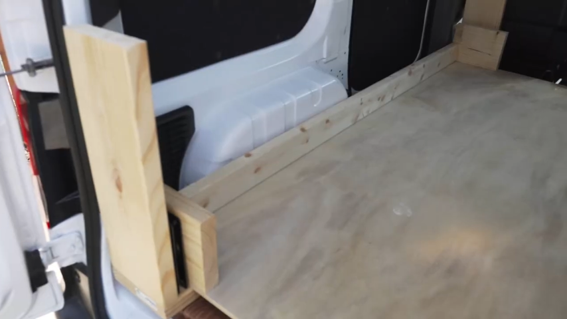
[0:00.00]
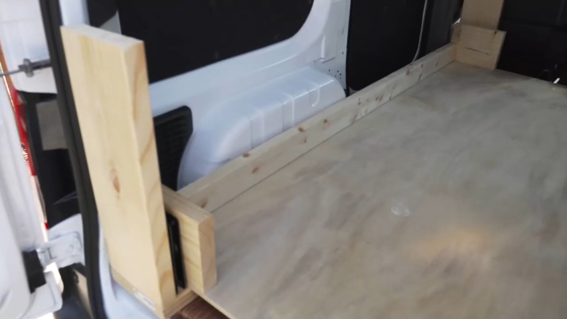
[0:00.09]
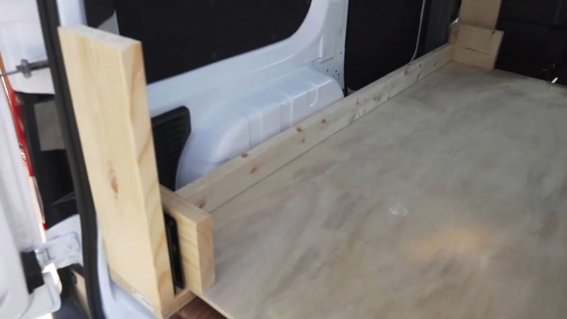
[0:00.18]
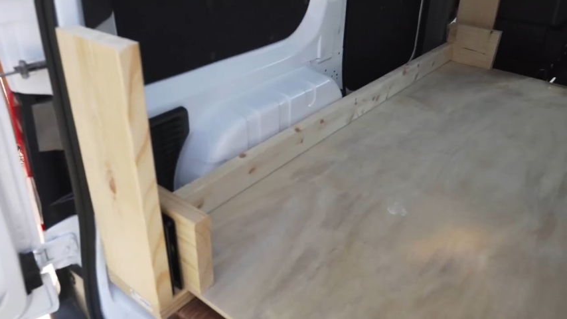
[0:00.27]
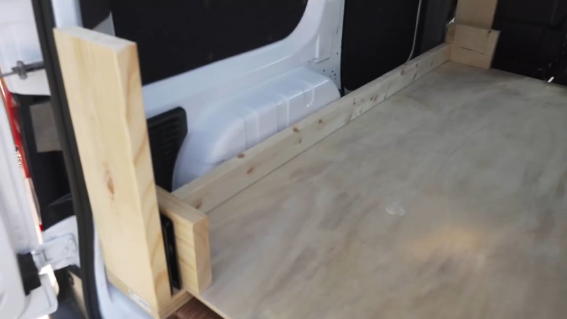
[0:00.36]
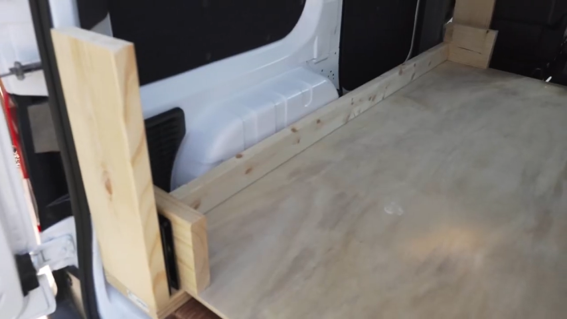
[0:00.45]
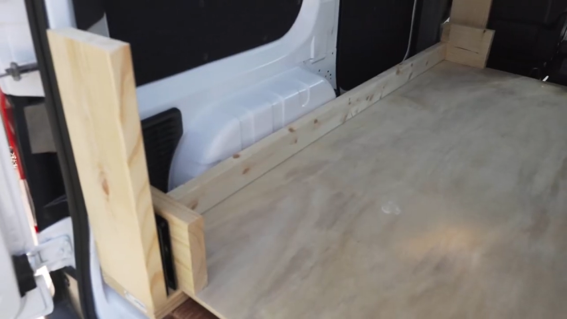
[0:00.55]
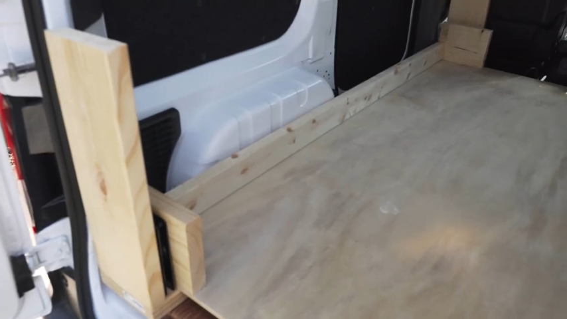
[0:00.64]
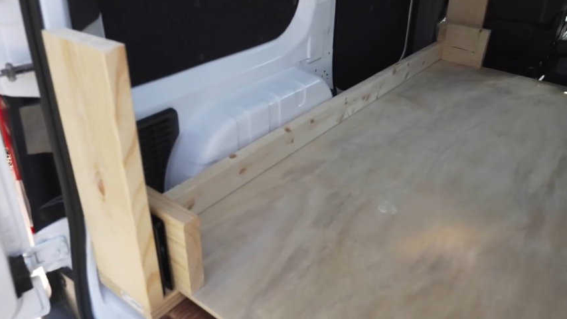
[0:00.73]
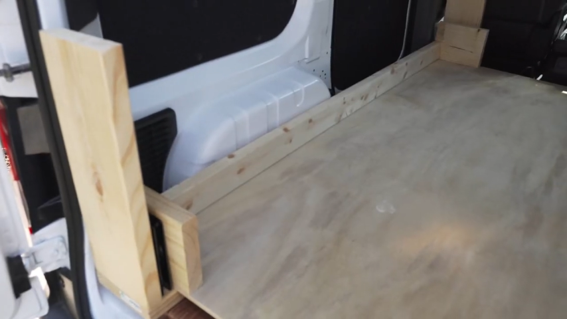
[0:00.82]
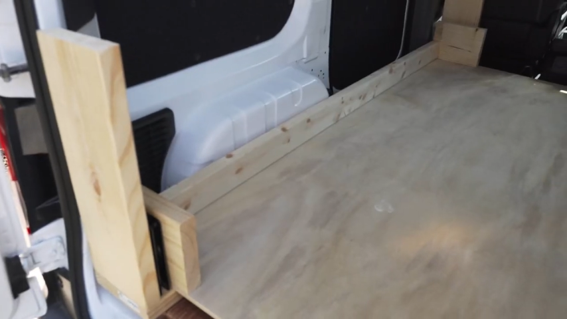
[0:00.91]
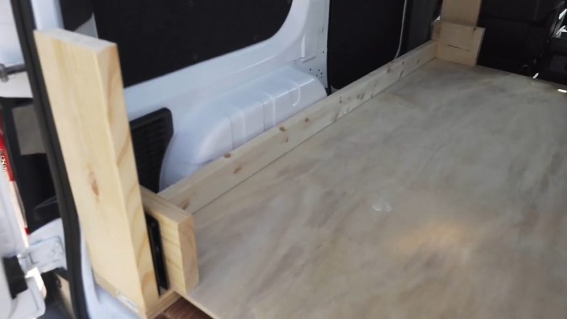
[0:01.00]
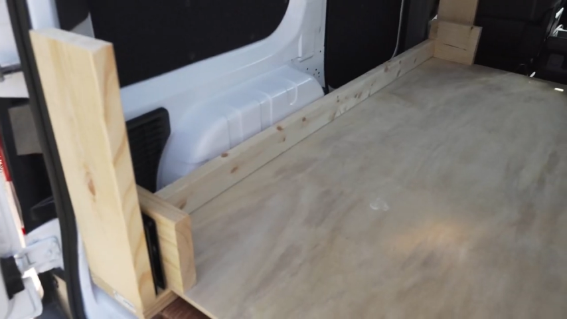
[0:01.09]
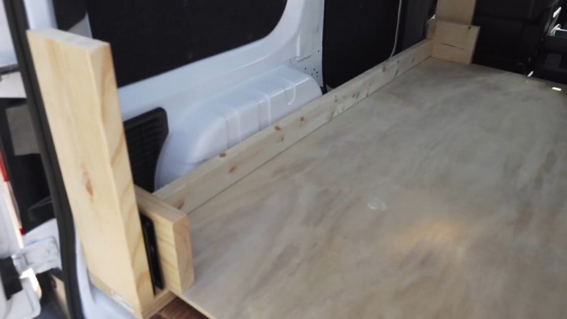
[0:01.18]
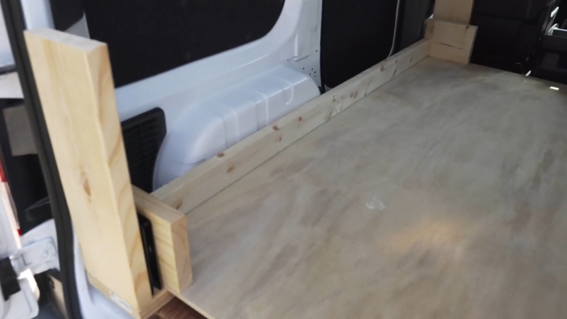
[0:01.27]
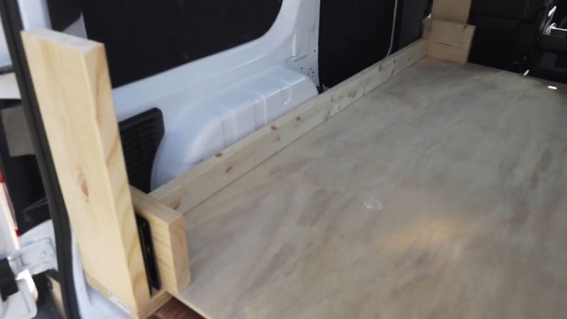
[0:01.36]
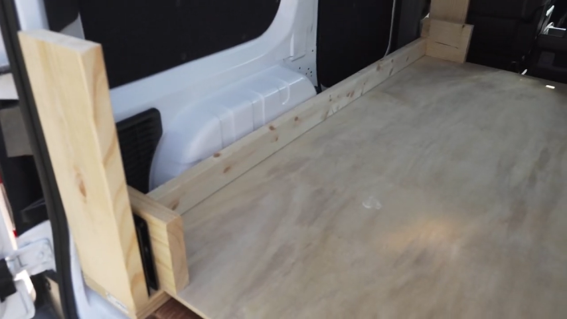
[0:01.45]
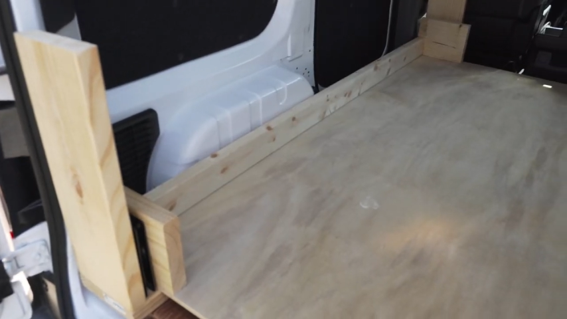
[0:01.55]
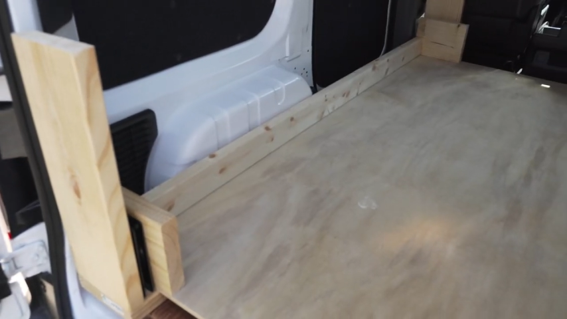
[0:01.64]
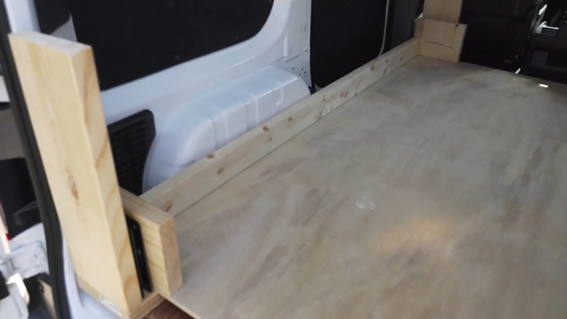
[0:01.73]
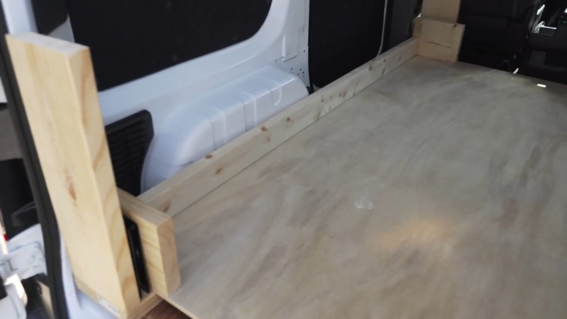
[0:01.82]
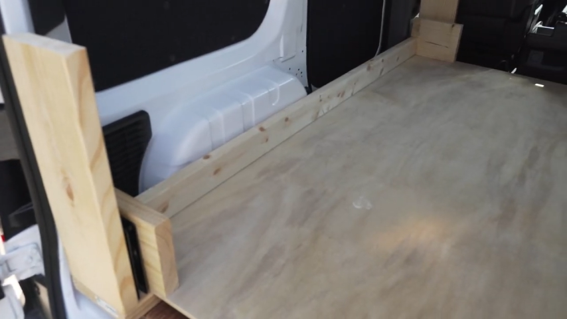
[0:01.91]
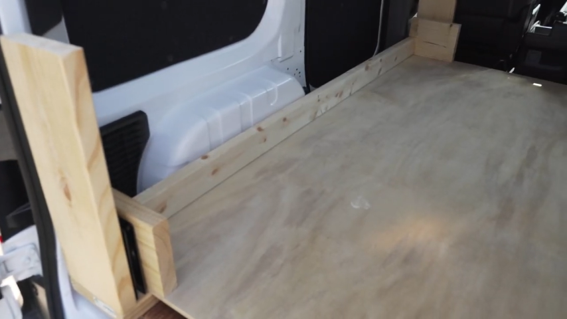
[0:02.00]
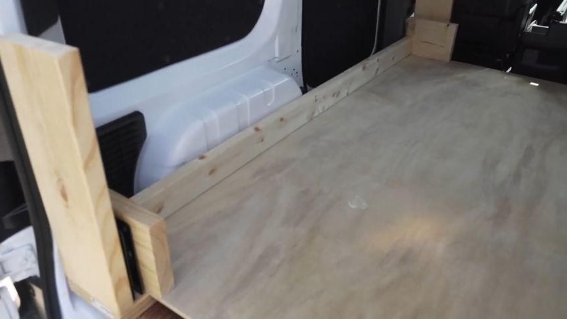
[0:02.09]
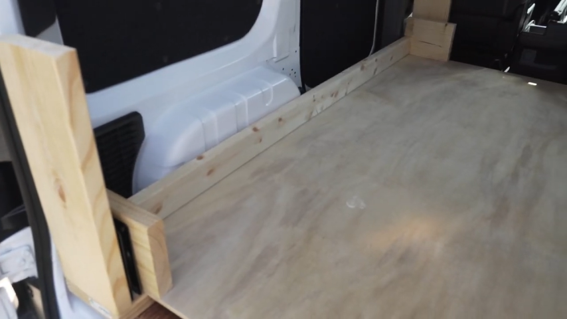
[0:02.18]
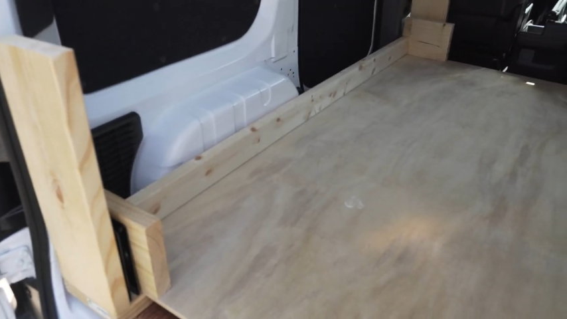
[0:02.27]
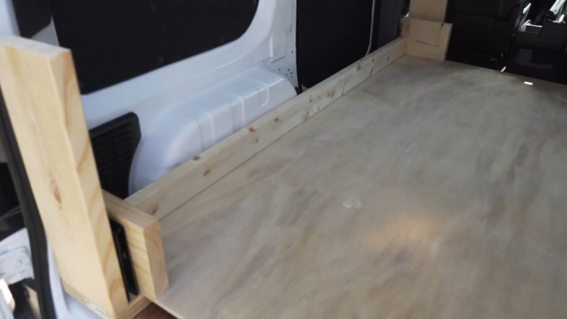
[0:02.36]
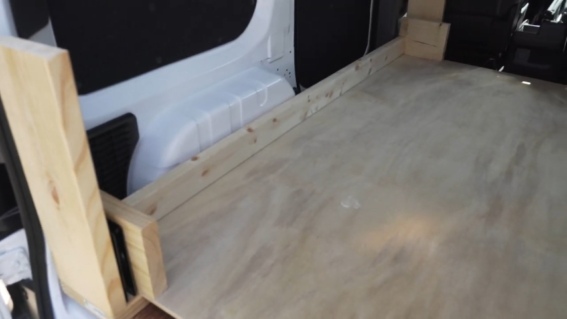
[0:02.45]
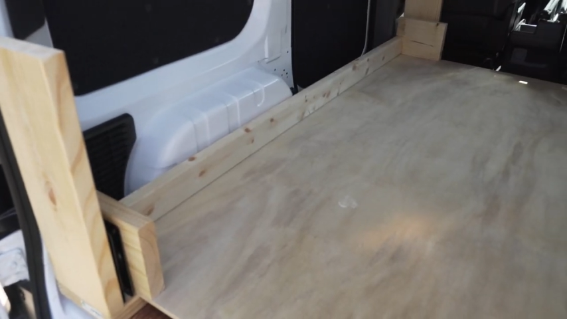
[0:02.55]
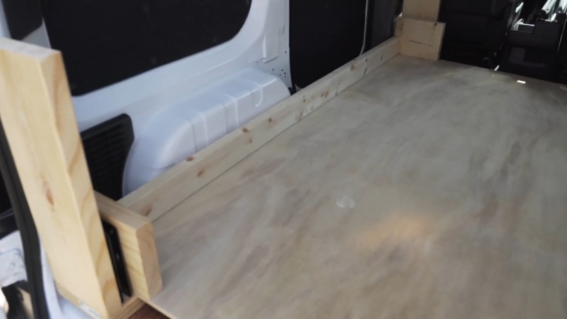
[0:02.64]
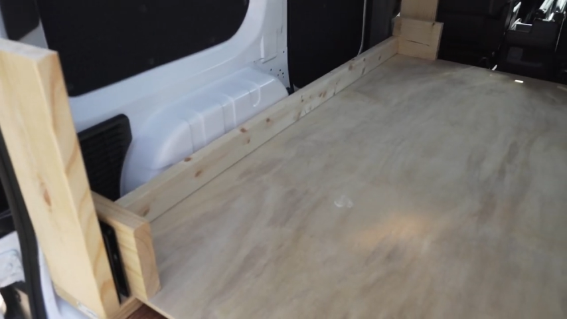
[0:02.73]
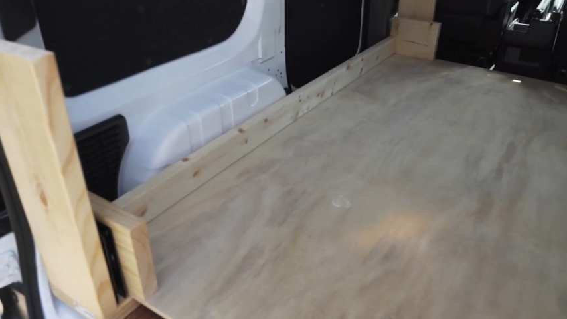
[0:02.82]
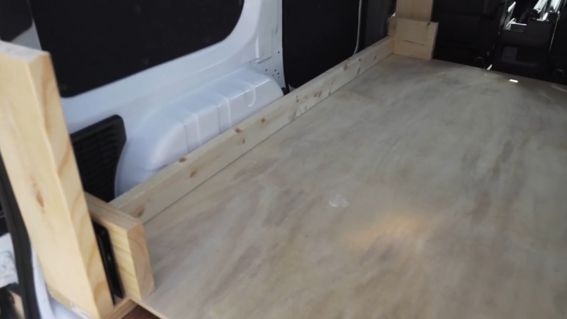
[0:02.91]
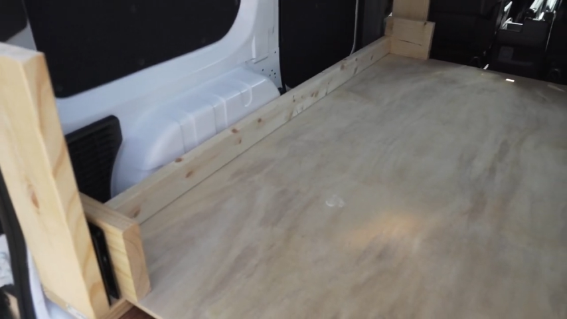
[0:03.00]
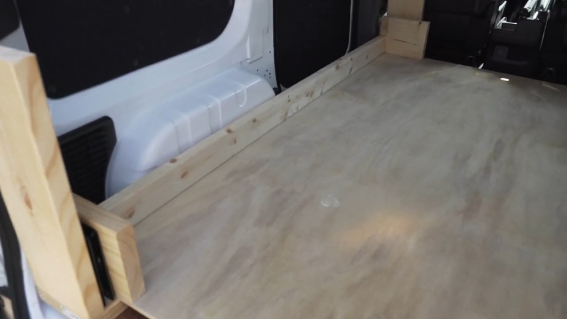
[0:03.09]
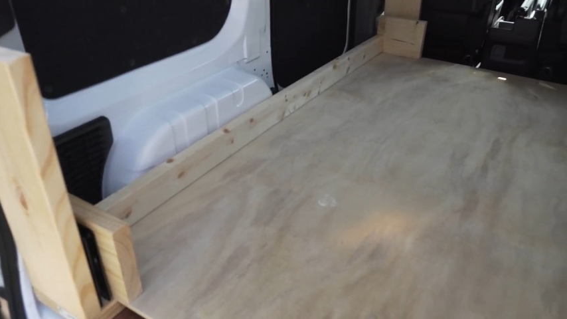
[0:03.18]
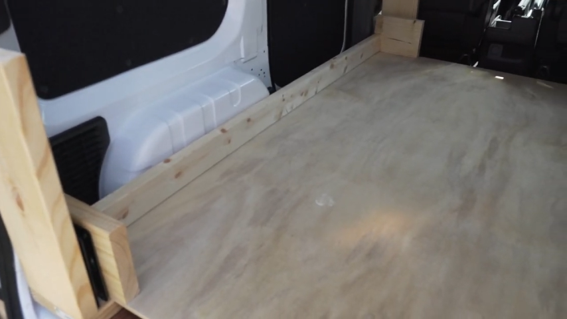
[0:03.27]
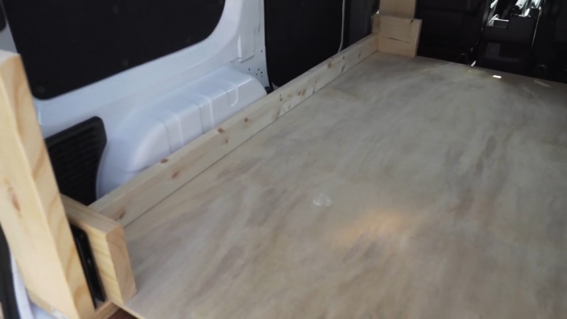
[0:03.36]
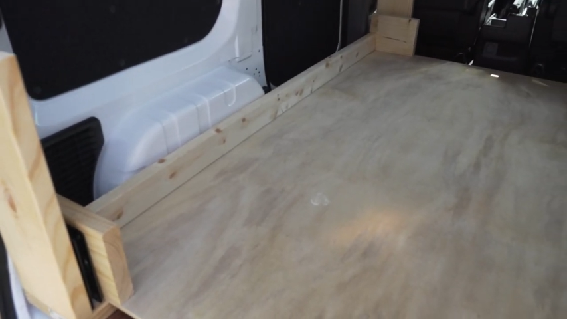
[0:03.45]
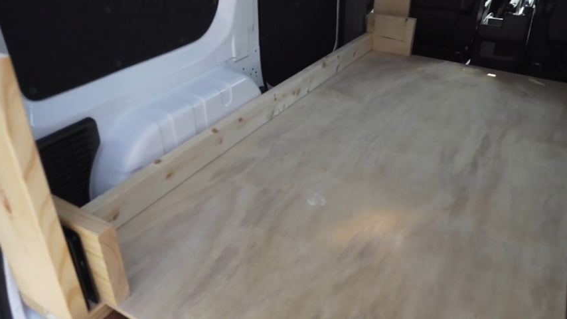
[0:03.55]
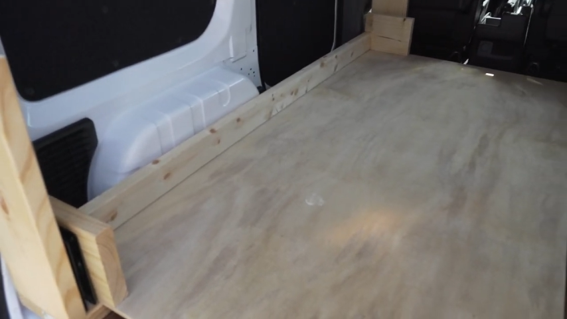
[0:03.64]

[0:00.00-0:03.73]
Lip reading: (no speaker visible)